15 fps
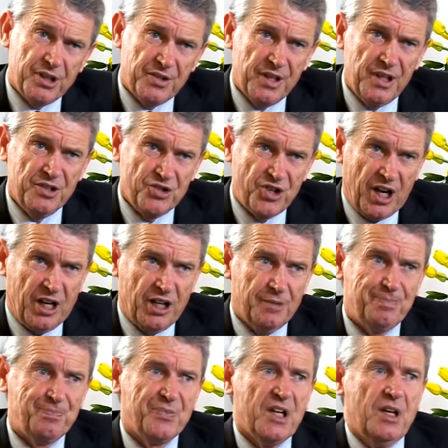things are,
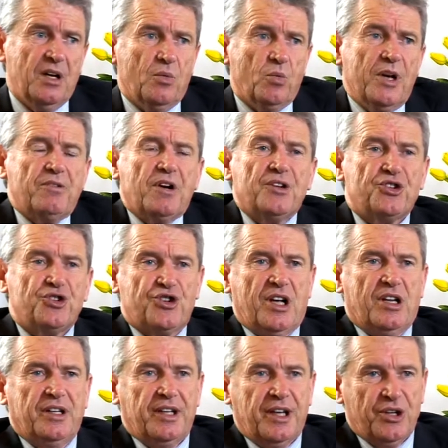we're
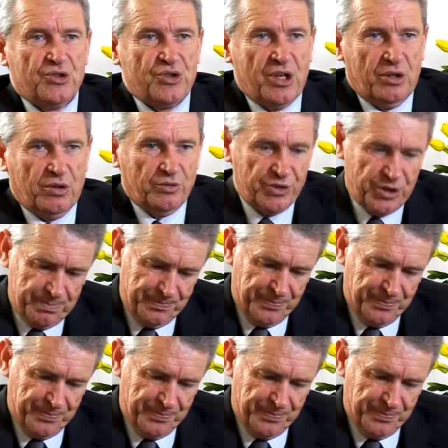underselling ourselves.